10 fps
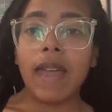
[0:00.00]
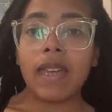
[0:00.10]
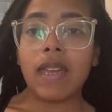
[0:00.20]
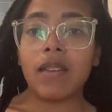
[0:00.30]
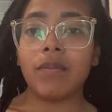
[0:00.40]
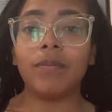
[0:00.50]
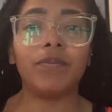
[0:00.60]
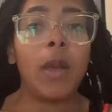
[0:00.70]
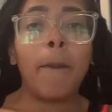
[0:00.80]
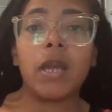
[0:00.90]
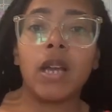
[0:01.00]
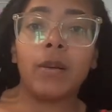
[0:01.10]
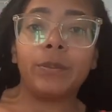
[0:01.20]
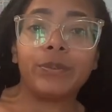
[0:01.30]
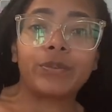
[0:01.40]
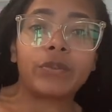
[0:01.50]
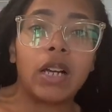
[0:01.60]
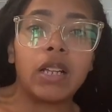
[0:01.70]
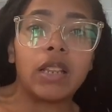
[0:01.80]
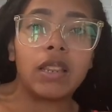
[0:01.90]
Hey King. But yeah.
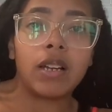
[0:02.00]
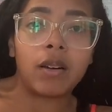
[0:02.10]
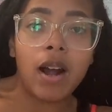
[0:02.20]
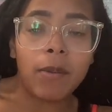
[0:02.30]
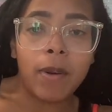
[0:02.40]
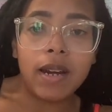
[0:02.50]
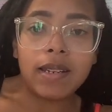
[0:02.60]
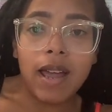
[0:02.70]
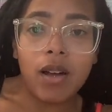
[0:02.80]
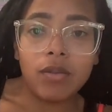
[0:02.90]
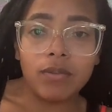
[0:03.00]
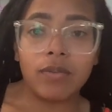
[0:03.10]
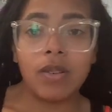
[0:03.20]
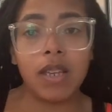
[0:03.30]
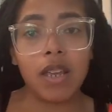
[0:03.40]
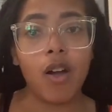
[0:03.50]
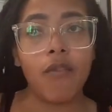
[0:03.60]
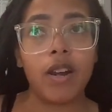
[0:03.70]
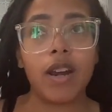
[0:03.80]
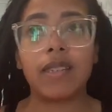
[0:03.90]
The crock pot is out. He
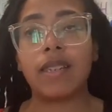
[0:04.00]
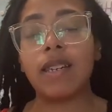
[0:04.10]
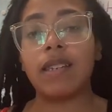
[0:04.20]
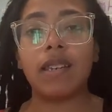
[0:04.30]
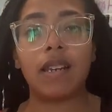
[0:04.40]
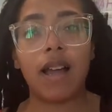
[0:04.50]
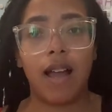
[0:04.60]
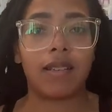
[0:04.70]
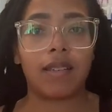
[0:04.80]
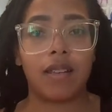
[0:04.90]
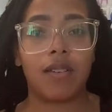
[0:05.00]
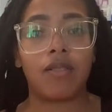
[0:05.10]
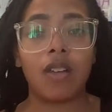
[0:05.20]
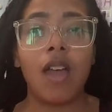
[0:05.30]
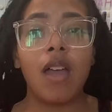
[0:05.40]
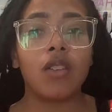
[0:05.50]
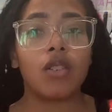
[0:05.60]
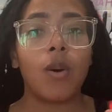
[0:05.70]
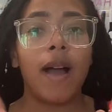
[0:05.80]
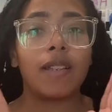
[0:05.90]
over there seasoning the oxtails.
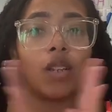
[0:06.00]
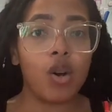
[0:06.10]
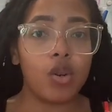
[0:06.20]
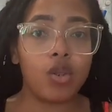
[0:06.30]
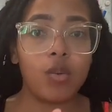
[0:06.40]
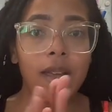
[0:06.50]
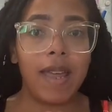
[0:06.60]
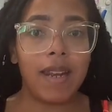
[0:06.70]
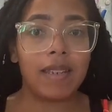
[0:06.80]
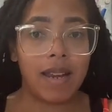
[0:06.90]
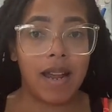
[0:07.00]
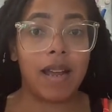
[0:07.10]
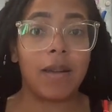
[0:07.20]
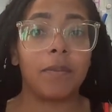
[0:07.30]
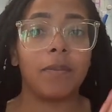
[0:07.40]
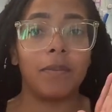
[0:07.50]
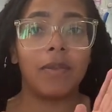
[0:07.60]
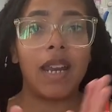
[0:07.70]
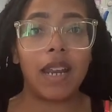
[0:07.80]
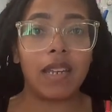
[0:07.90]
So I told you ahead of time
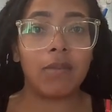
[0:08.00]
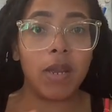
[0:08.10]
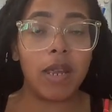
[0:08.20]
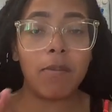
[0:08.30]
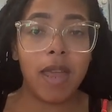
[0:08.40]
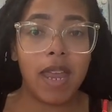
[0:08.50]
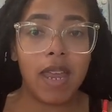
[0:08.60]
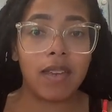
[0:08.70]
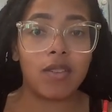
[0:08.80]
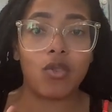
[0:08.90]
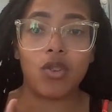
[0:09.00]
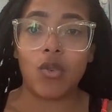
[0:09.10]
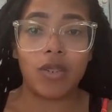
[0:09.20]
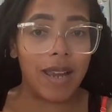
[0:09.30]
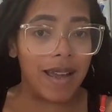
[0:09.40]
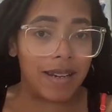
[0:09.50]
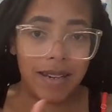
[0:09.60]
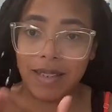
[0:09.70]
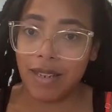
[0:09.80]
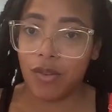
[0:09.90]
that is being made. So don't say I
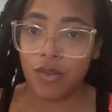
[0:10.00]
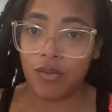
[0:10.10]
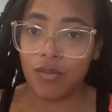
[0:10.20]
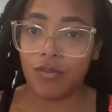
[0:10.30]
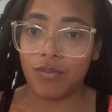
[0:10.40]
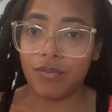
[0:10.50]
didn't tell you.